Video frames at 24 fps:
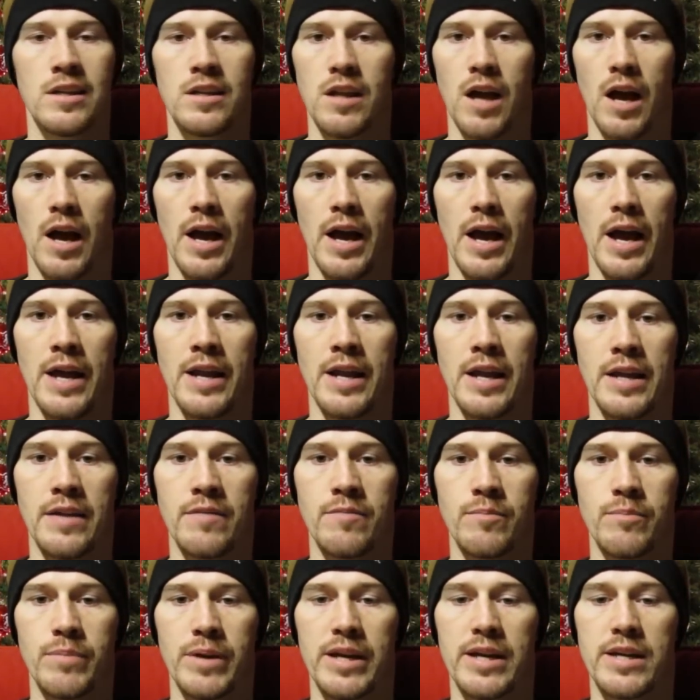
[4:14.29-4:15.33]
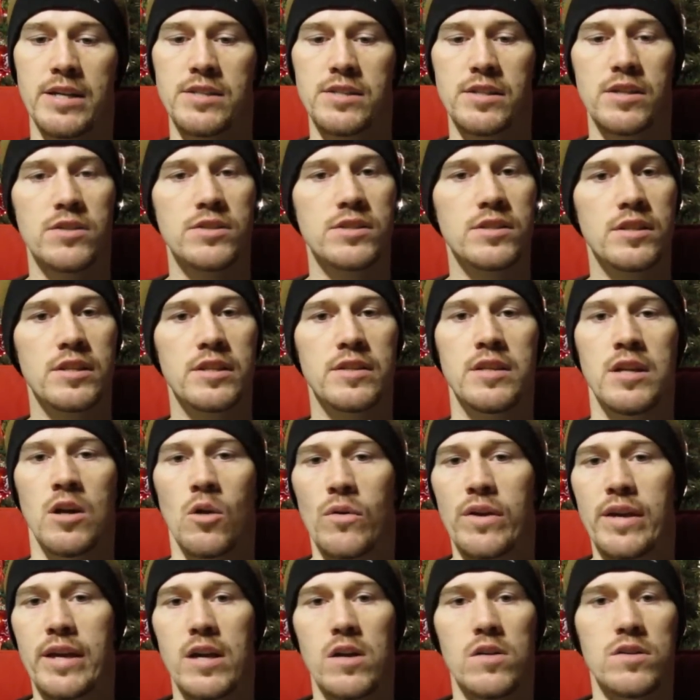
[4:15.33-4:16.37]
And because there's,
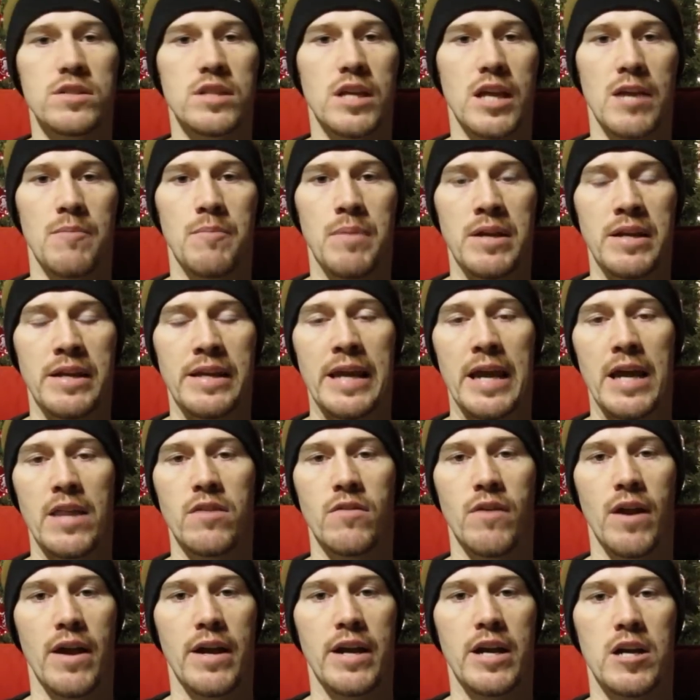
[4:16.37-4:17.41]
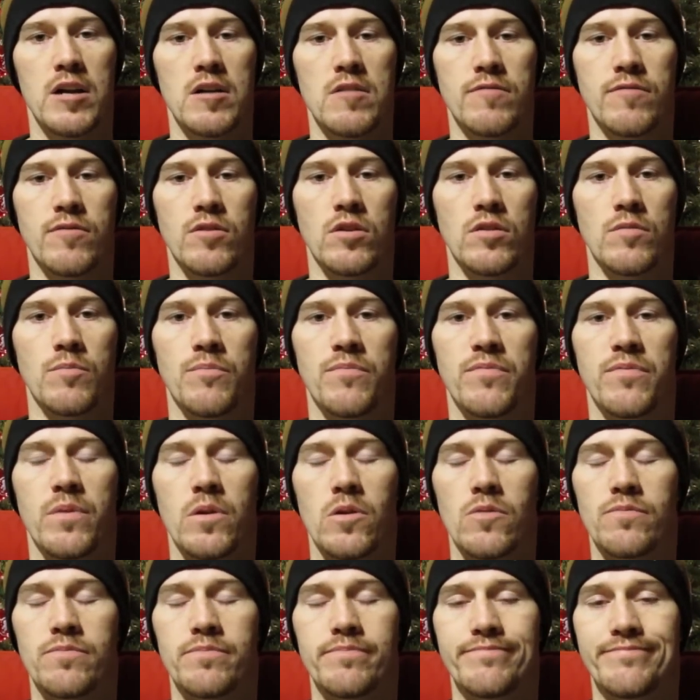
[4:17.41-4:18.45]
guilds that have been together out here
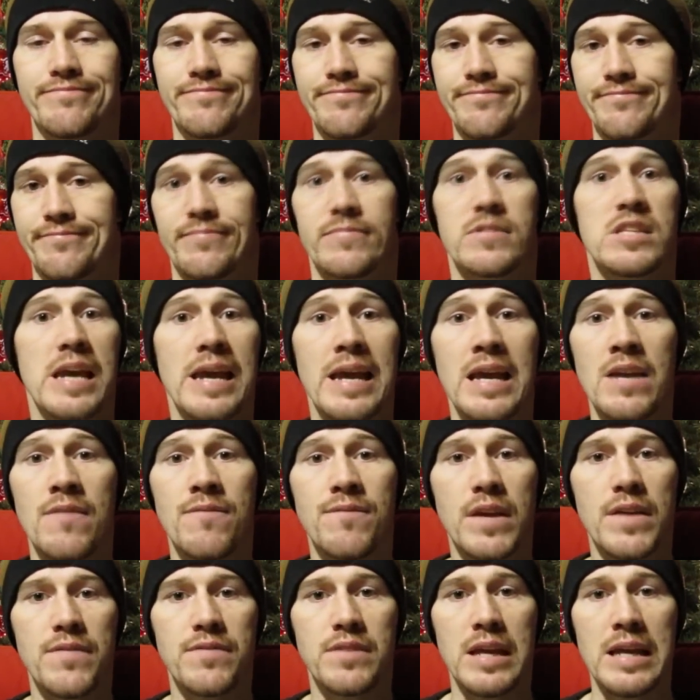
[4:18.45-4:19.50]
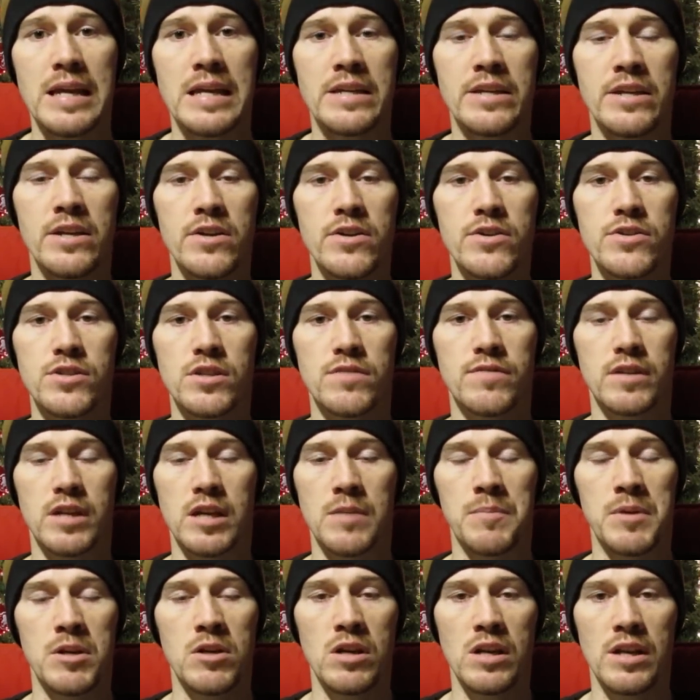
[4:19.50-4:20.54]
for 10, 15 years of a
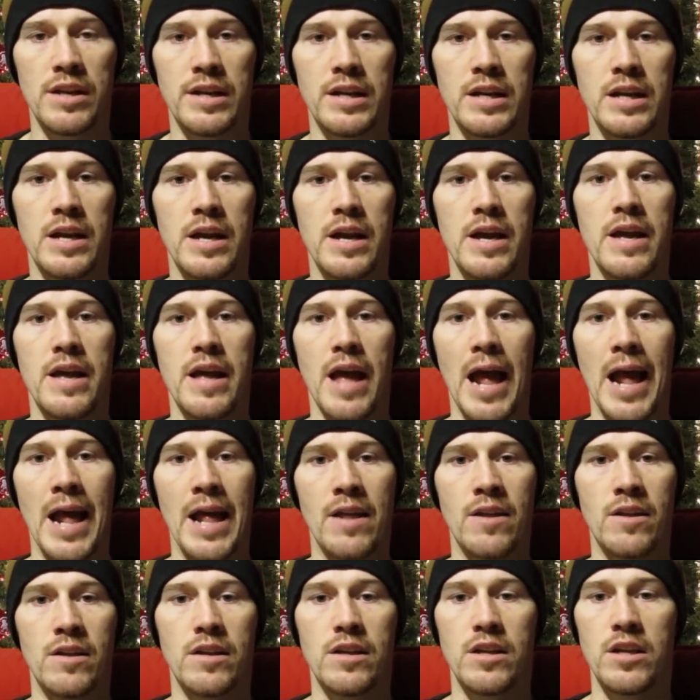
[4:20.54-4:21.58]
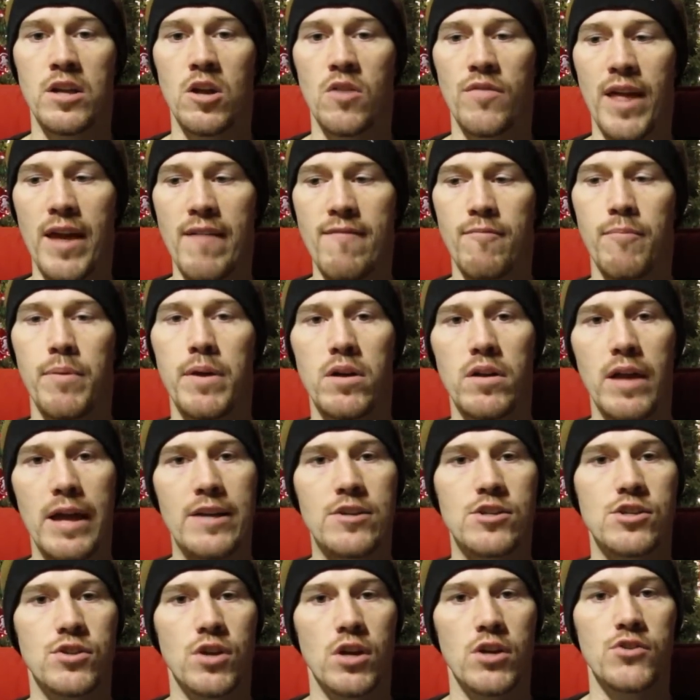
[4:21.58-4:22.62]
community, and, they've built a
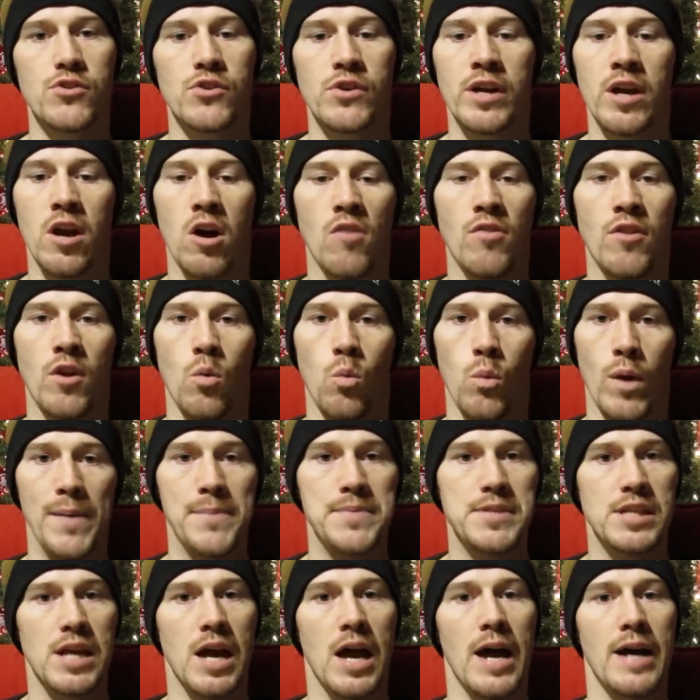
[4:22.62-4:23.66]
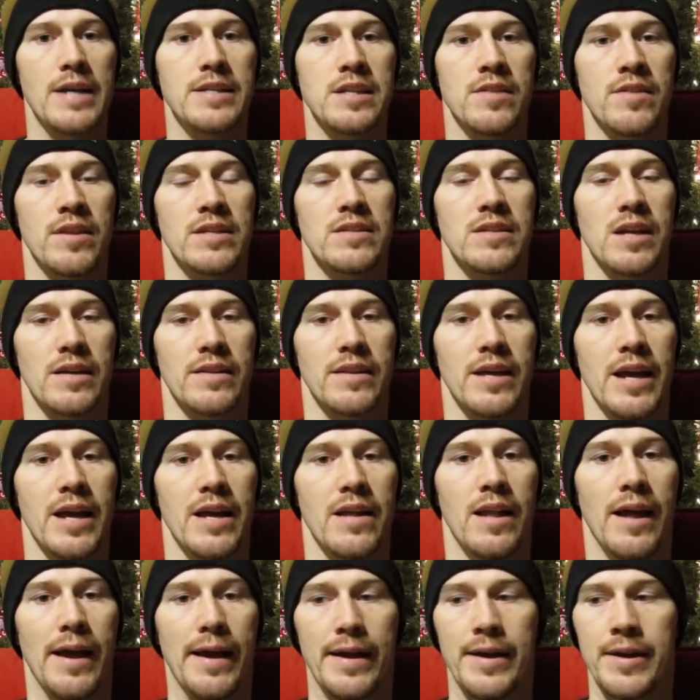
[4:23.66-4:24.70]
structuring on their websites and things like
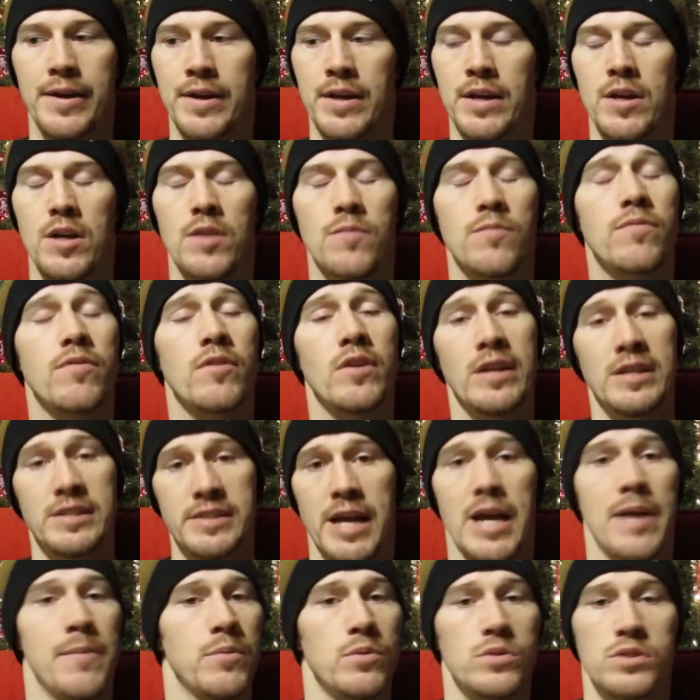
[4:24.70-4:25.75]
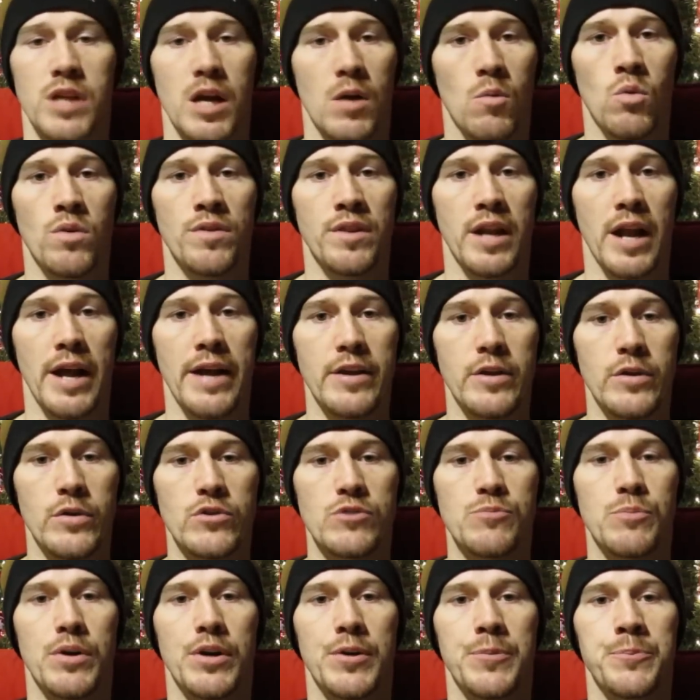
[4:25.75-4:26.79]
that. Like, for an example, it's not one that I
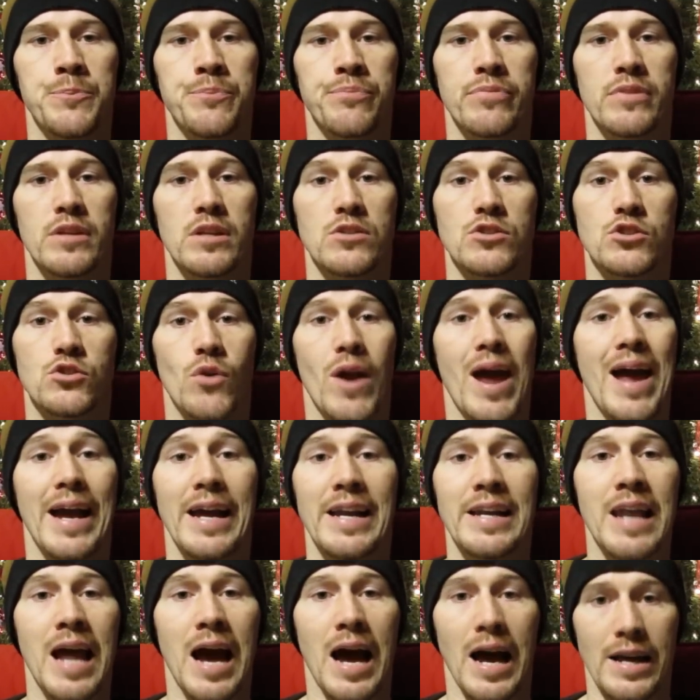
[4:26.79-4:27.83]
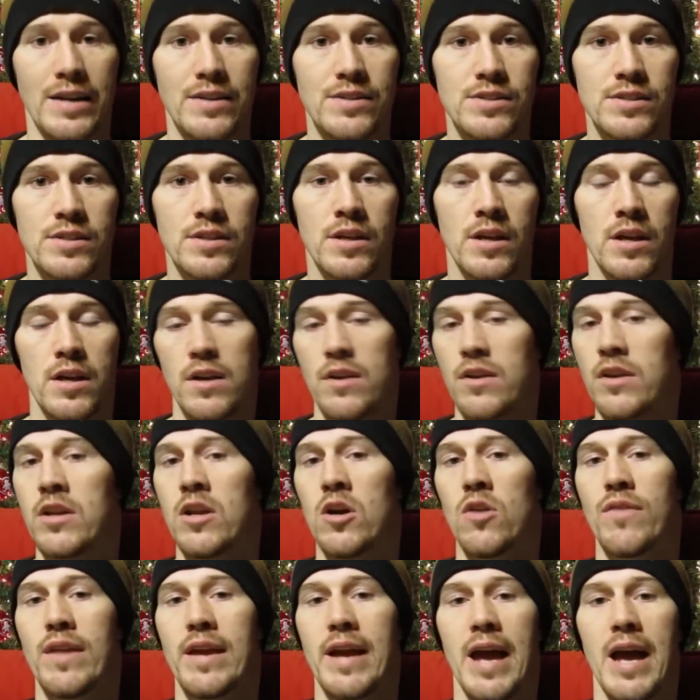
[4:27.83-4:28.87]
use, but Dragon Knights.
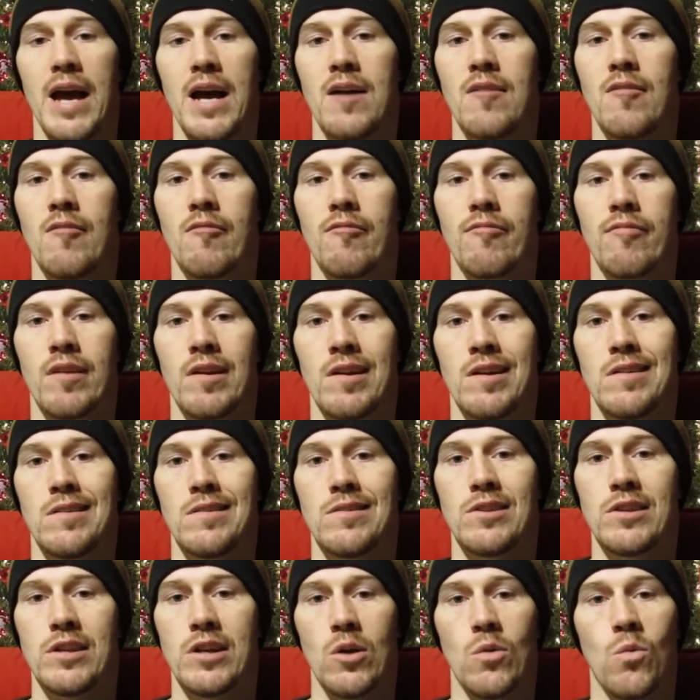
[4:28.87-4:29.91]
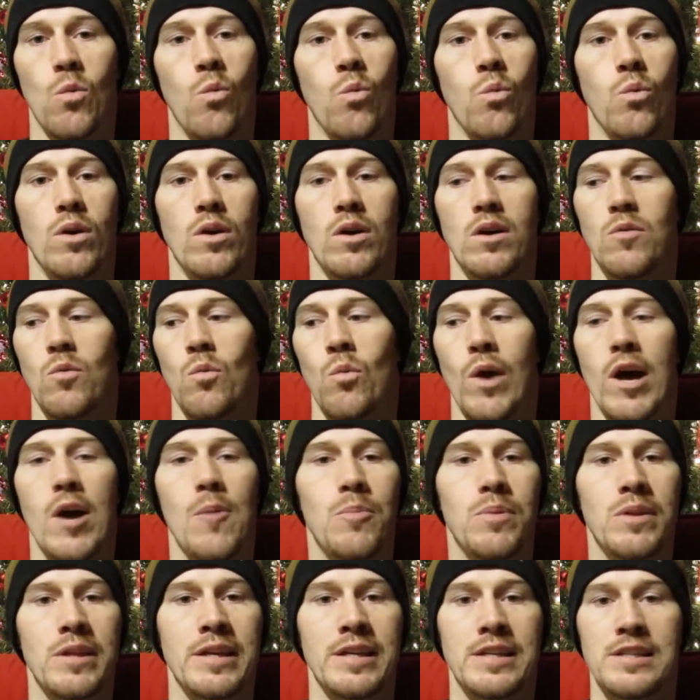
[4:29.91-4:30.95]
They have,
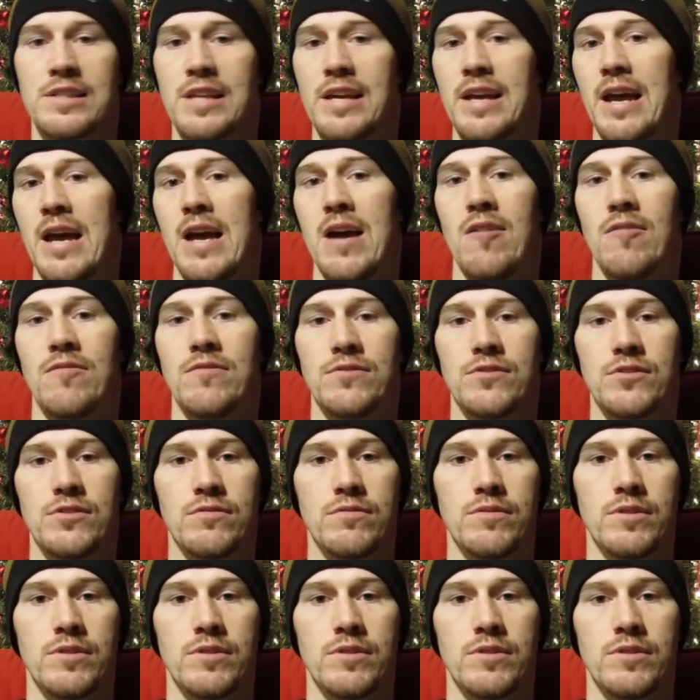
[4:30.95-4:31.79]
whelplings, they have,